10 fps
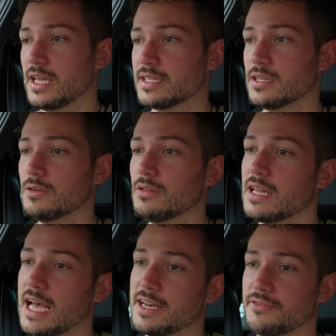It's a little
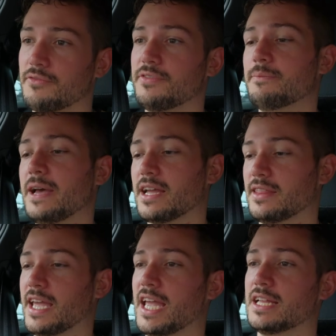light from feedback in
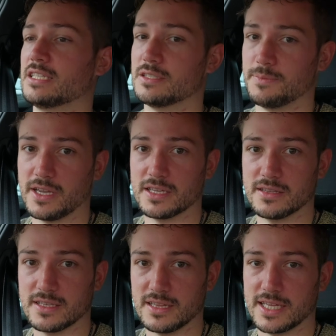the hands just because
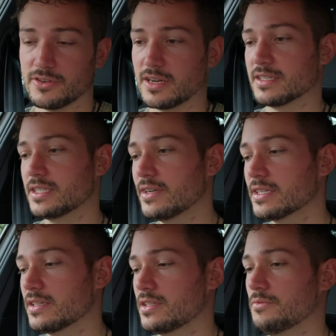of this electronic steering
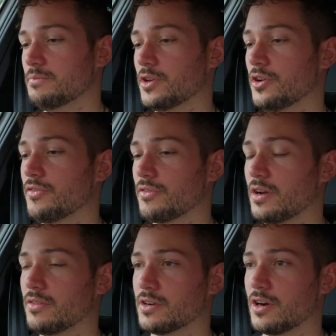system, but
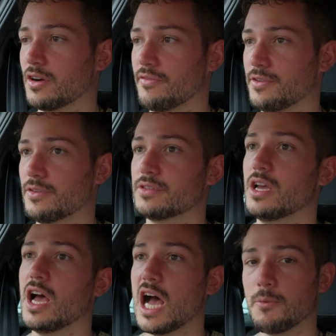overall the car feels
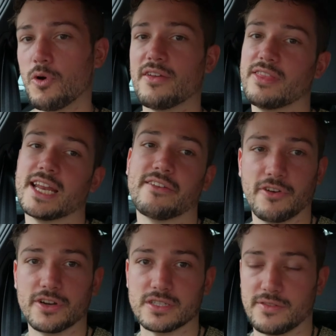a more athletic
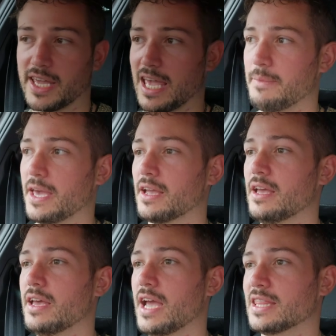version of the Kamiq.
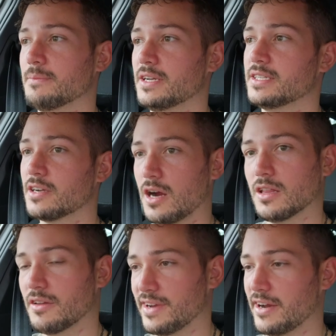And the Monte
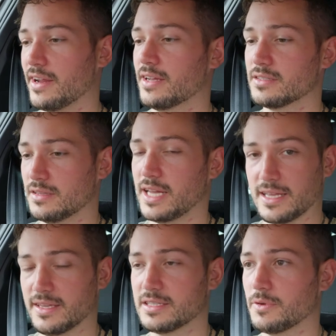Carlo variants,
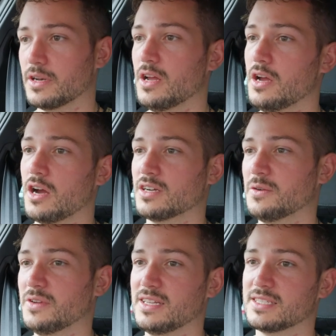like this one, are
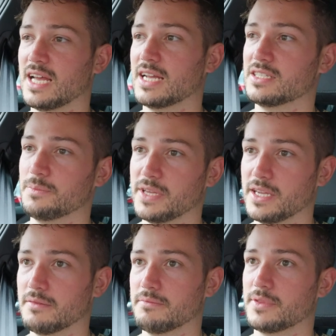not really designed to
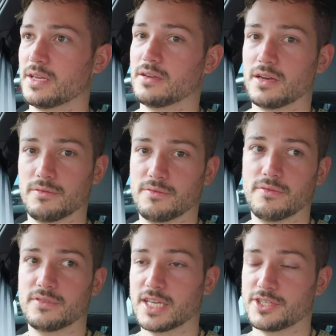be the,
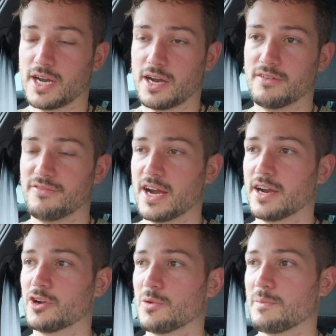set your hair on fire
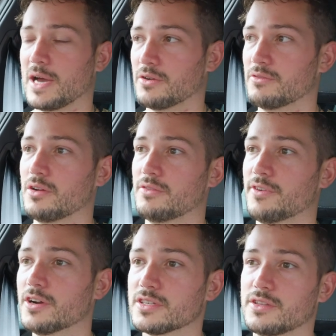and go up a mountain road
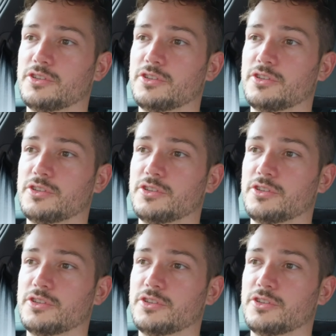version.